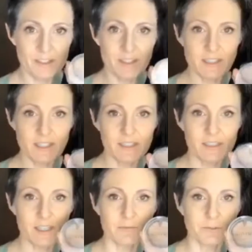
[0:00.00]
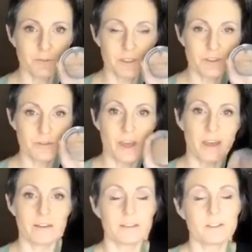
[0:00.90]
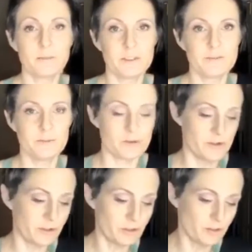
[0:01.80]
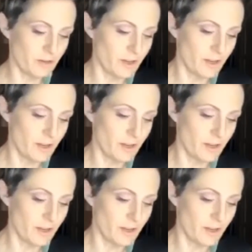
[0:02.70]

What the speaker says: these days, I'm going to add a little bit of bronzer